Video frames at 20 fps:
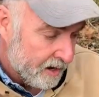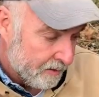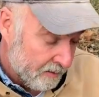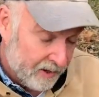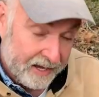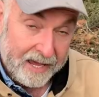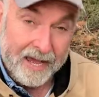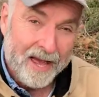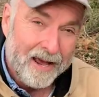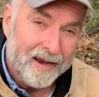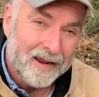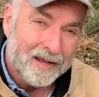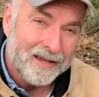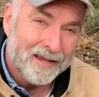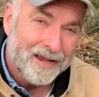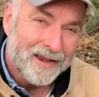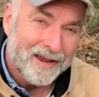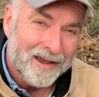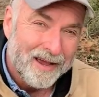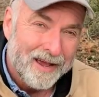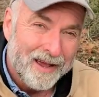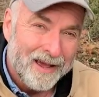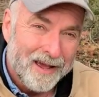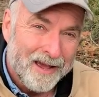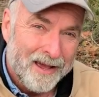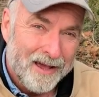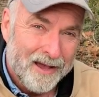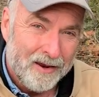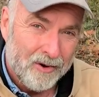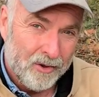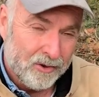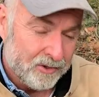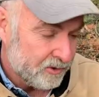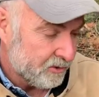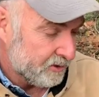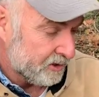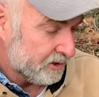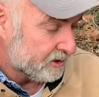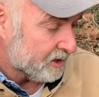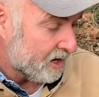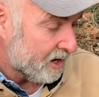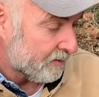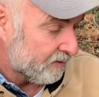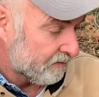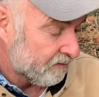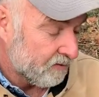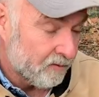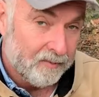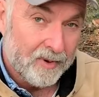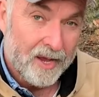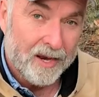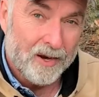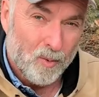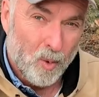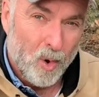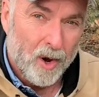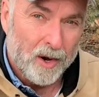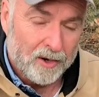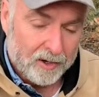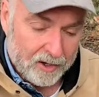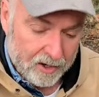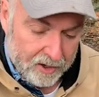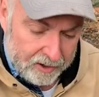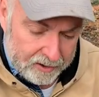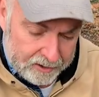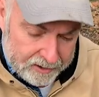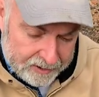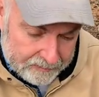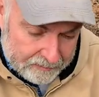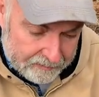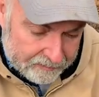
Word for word: mechanically and also to stop it from getting waterlogged.